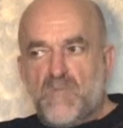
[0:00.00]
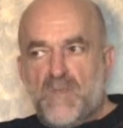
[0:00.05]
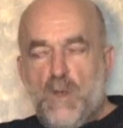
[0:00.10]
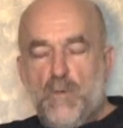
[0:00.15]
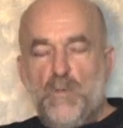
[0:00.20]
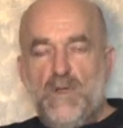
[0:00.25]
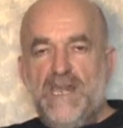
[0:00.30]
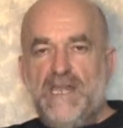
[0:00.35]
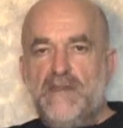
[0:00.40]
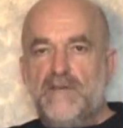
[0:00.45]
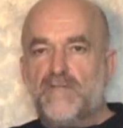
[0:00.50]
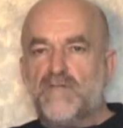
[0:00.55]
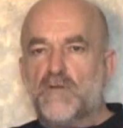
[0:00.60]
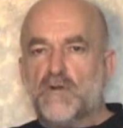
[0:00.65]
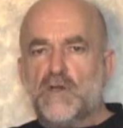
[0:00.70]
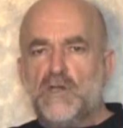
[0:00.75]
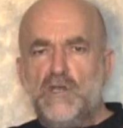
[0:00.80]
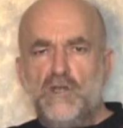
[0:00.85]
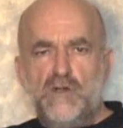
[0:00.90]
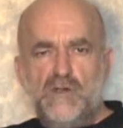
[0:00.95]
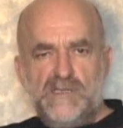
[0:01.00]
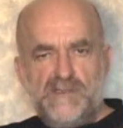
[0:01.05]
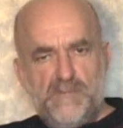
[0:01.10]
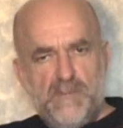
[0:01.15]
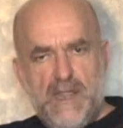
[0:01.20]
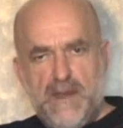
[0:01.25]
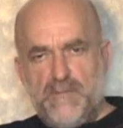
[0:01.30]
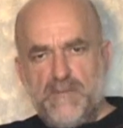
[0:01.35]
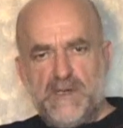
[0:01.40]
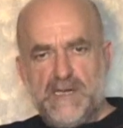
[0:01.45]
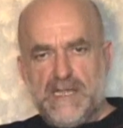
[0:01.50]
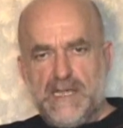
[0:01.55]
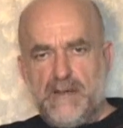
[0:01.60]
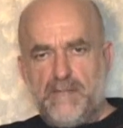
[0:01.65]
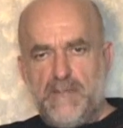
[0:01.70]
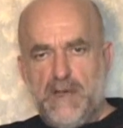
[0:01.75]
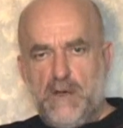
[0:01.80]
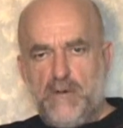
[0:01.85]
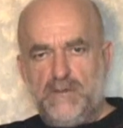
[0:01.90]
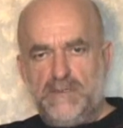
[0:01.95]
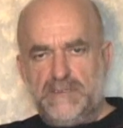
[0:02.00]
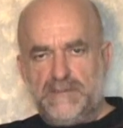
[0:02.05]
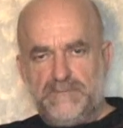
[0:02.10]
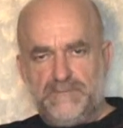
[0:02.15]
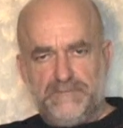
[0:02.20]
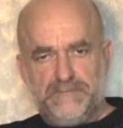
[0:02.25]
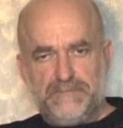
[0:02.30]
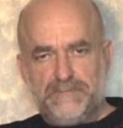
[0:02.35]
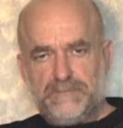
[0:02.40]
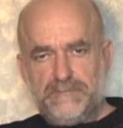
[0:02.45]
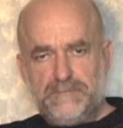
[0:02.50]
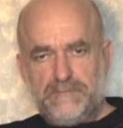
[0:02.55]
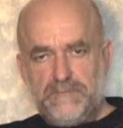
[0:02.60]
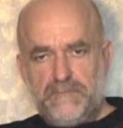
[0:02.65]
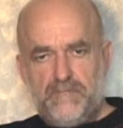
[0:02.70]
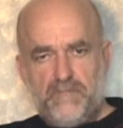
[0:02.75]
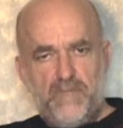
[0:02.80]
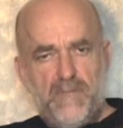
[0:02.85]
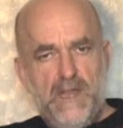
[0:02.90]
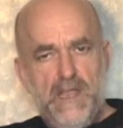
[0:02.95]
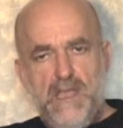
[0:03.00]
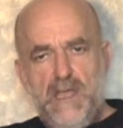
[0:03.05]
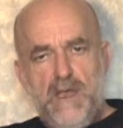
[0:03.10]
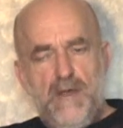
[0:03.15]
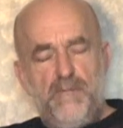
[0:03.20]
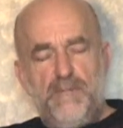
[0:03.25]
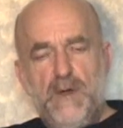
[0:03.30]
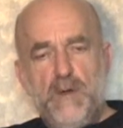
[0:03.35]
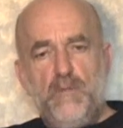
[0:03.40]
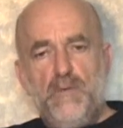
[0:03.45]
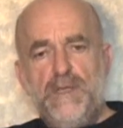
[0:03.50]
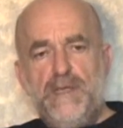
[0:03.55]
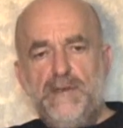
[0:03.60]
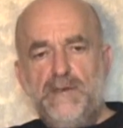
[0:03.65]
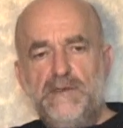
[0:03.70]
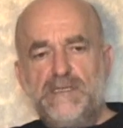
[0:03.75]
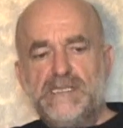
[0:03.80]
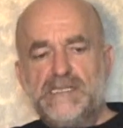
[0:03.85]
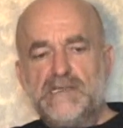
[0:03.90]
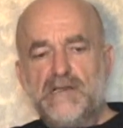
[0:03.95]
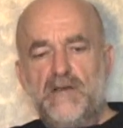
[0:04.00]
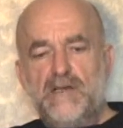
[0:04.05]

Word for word: waiting for a newspaper to come out. But we did